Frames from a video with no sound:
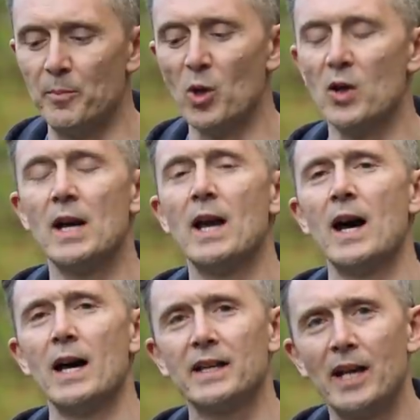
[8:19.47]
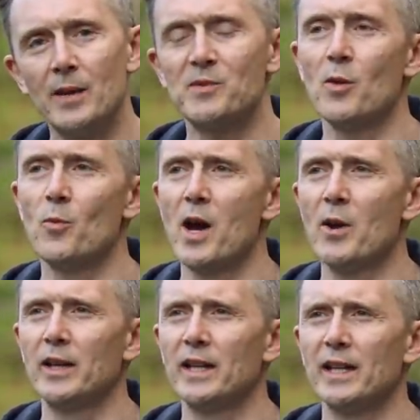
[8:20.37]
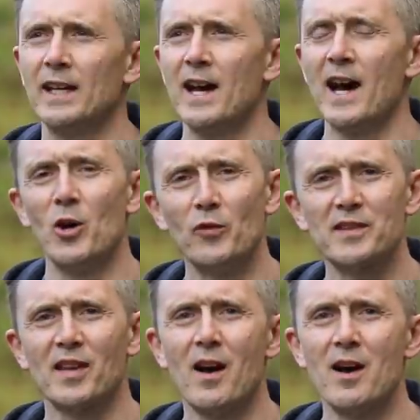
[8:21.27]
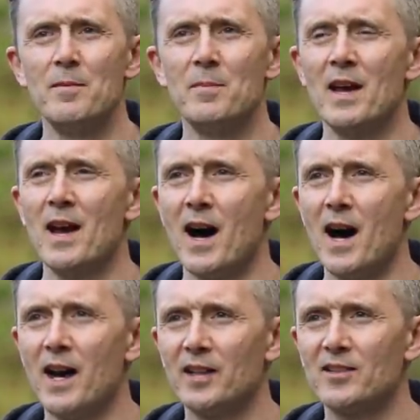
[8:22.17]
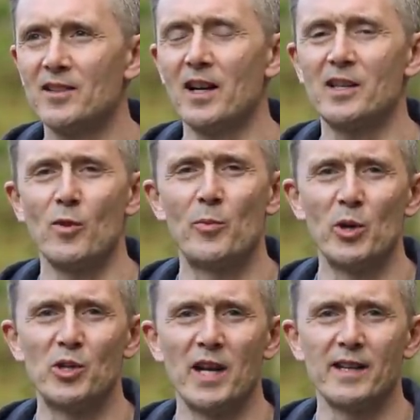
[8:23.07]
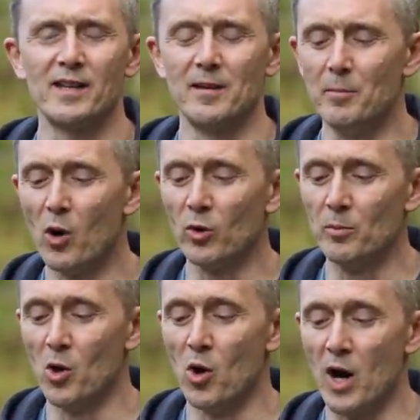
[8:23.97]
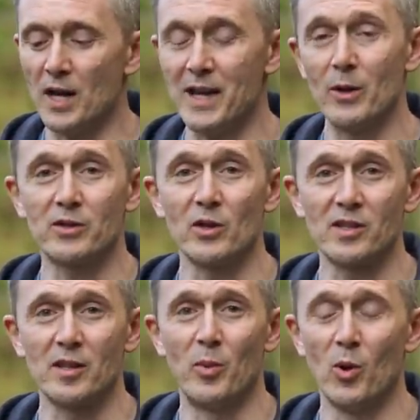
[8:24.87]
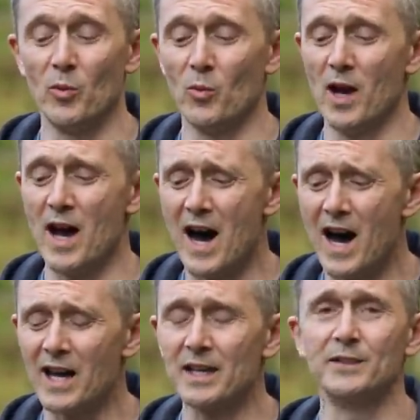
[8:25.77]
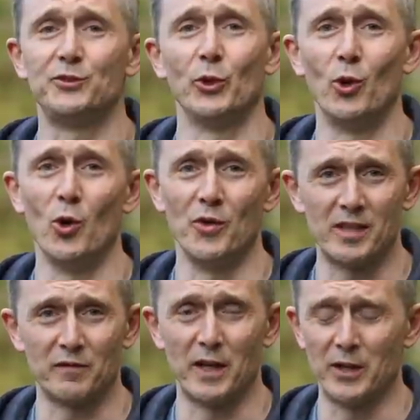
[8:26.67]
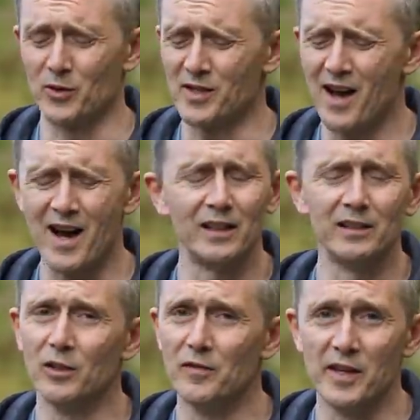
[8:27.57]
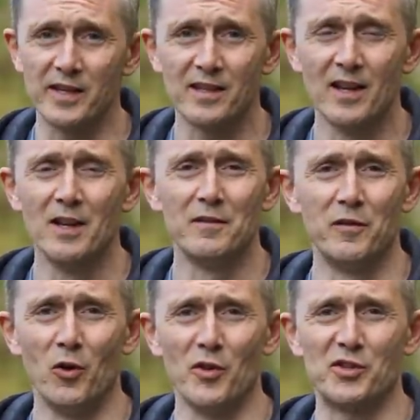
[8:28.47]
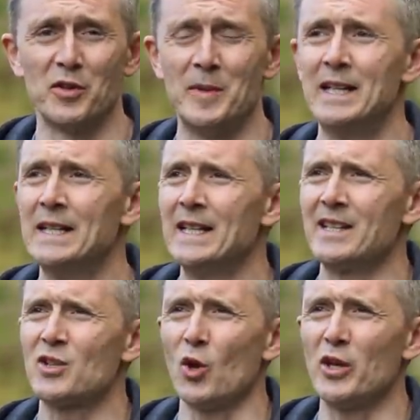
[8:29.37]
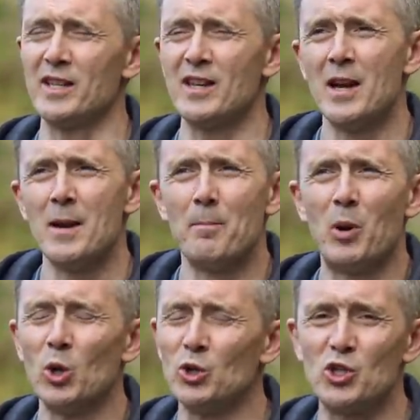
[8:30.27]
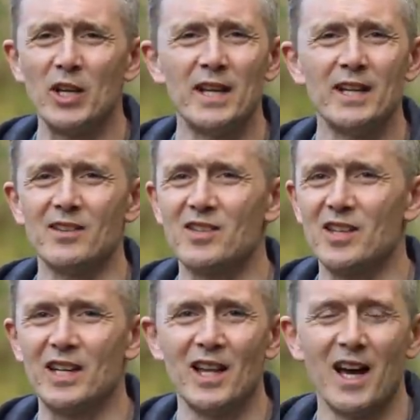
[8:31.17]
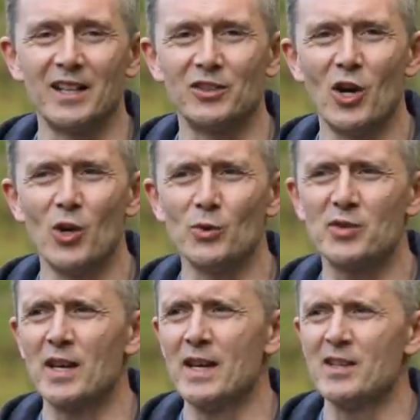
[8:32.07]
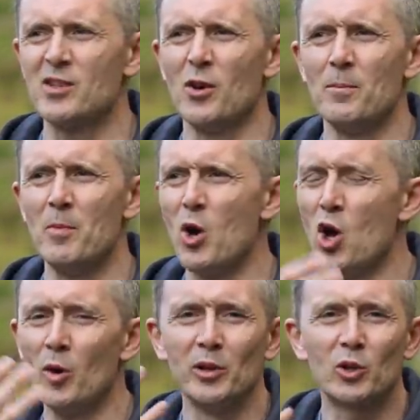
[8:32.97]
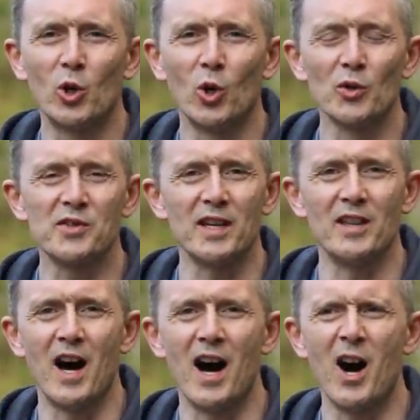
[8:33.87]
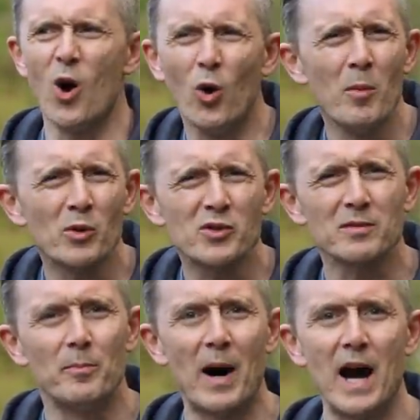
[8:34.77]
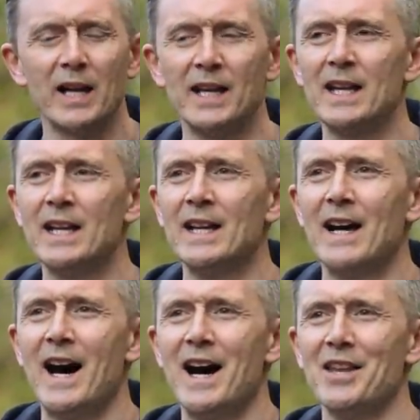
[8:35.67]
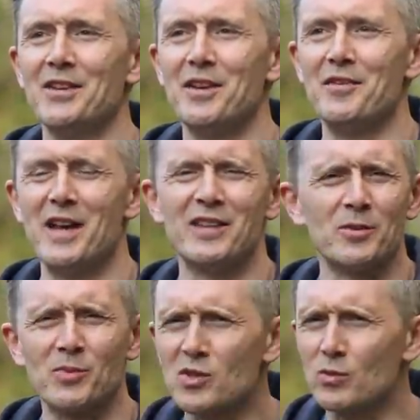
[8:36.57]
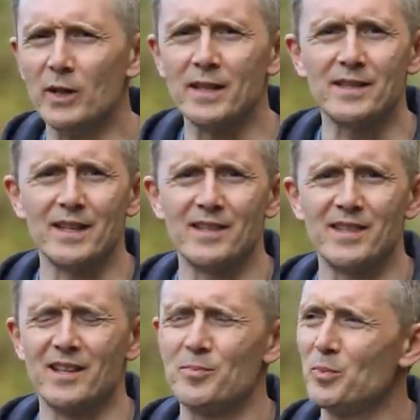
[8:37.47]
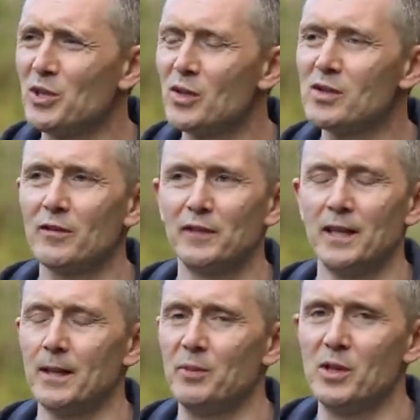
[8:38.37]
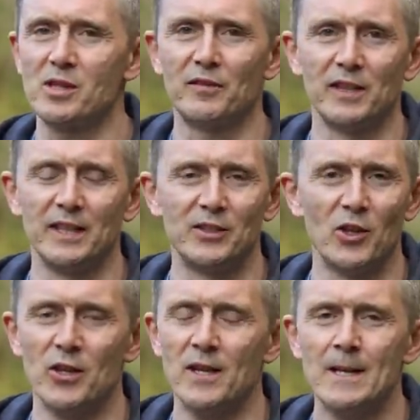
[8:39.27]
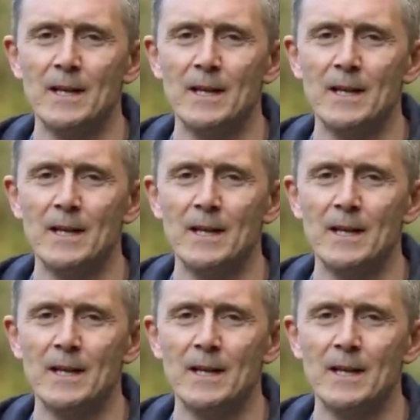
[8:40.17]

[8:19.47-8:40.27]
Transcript: but I kept on wearing it and over time I started to appreciate it more and more and now it's got to the point where I adore this fragrance. I love this for the summer. It's got these punchy sea-like notes, some herbal accords in the heart, almost piney, and then some sweet incense. Beautifully, beautifully done